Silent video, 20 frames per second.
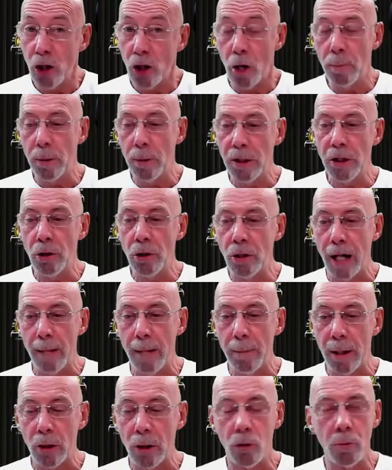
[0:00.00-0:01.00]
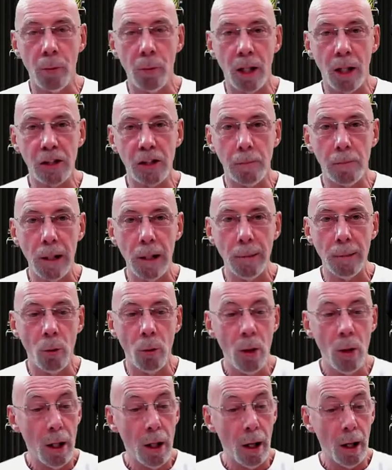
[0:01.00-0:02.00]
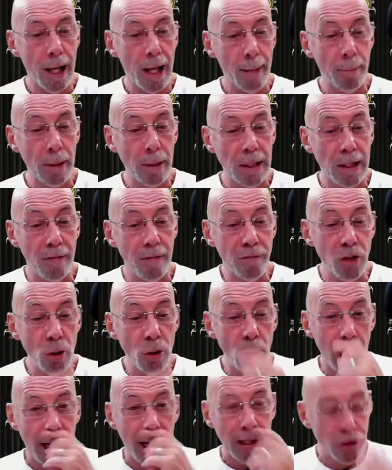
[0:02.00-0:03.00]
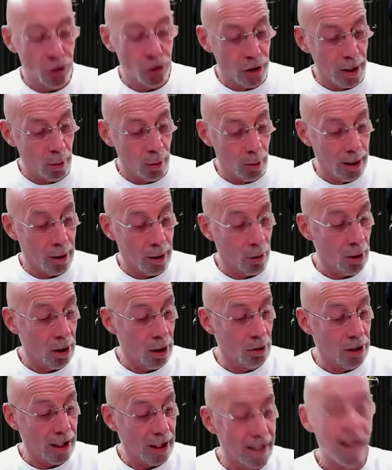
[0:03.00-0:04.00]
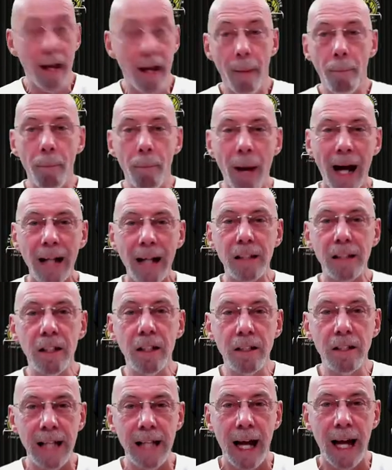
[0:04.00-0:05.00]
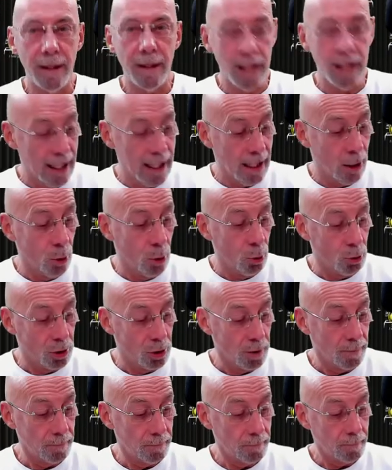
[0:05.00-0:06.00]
type in UK Bitcoin Master people. I'll happily give you a shout out. Okay, back to Dan Held.